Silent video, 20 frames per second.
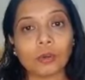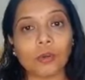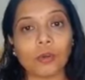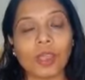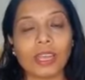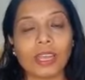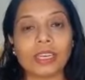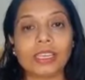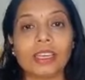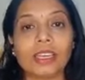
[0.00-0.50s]

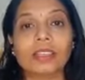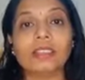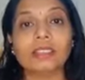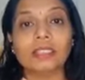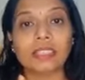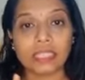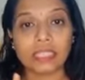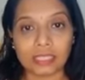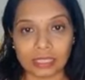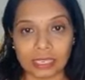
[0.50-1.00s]

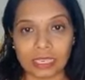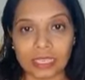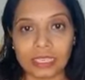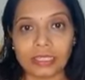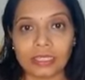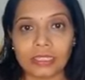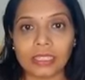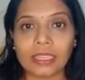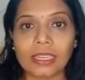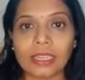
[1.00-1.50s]
ovarian
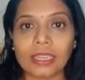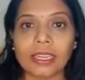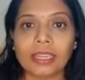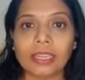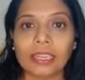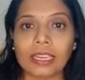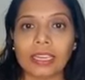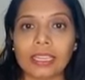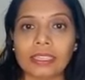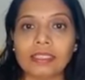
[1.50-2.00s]
disease,
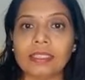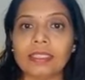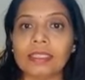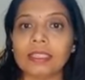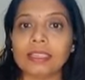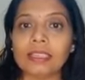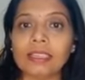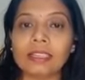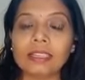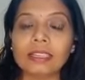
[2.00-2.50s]
is
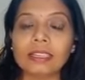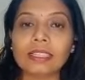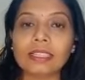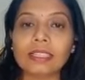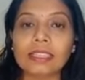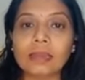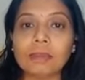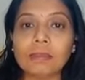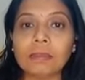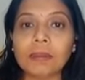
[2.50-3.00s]
the
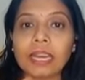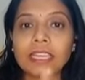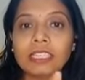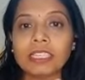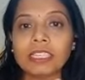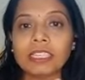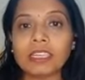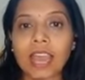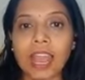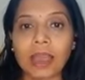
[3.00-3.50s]

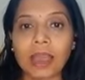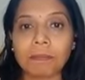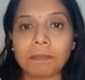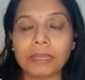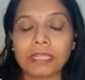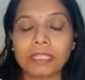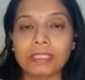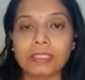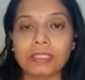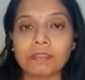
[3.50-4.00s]
liberation
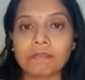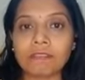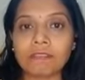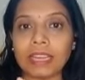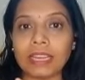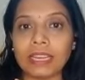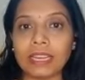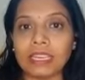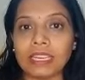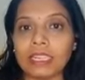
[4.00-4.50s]
happens
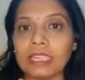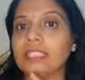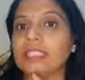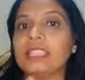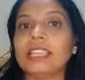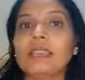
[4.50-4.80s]
when it is